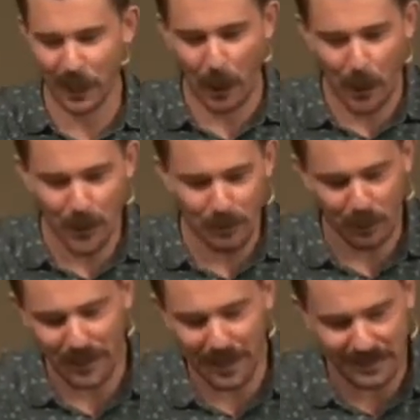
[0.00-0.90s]
alone,
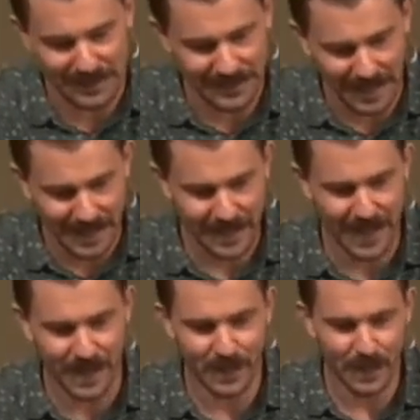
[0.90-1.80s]
but we can't stay
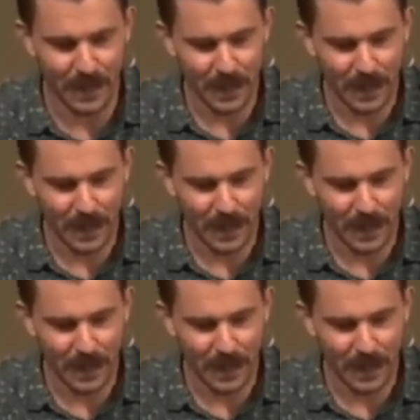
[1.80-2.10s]
there.